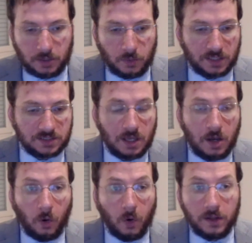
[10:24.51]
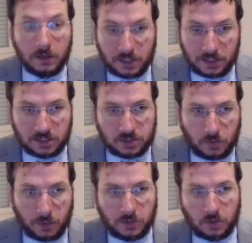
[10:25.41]
The US oil
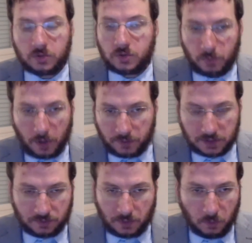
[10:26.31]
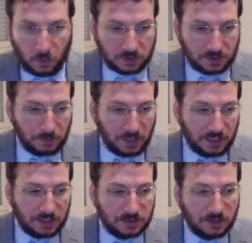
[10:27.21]
industry, which also profits from wars in the Middle
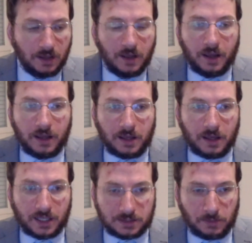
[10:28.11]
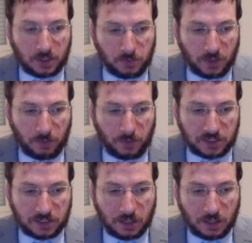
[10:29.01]
East, has a much bigger budget.